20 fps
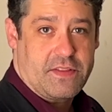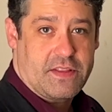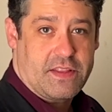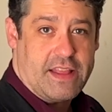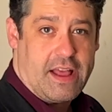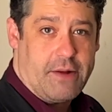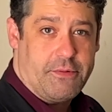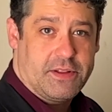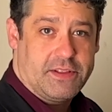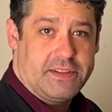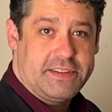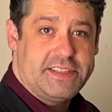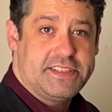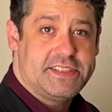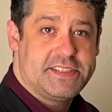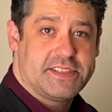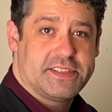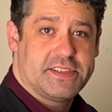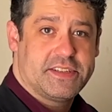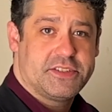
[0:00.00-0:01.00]
That
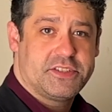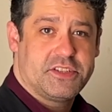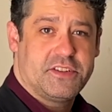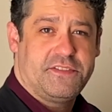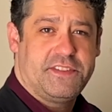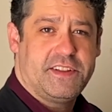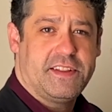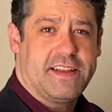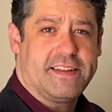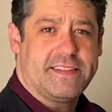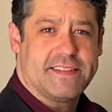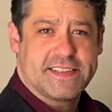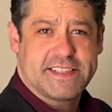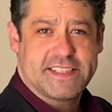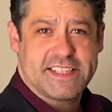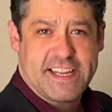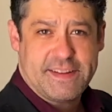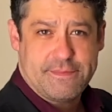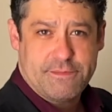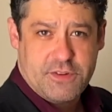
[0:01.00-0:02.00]
release should feel like the
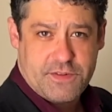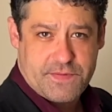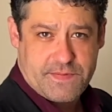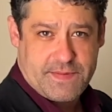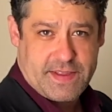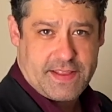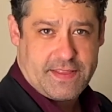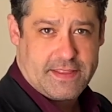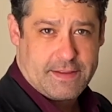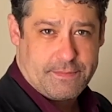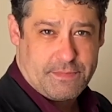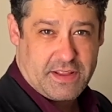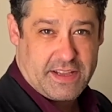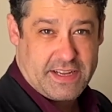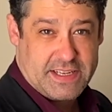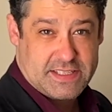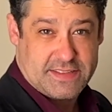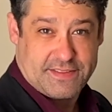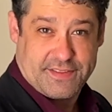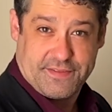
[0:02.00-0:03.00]
same movement that
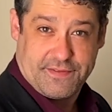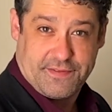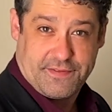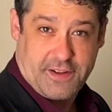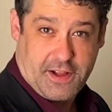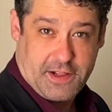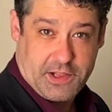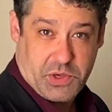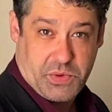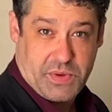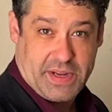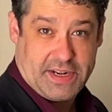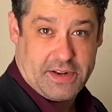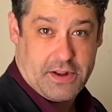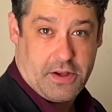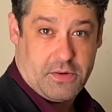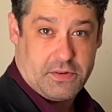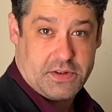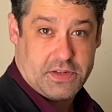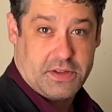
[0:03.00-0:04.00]
plays the following
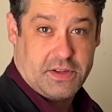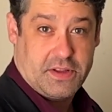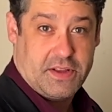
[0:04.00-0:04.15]
note.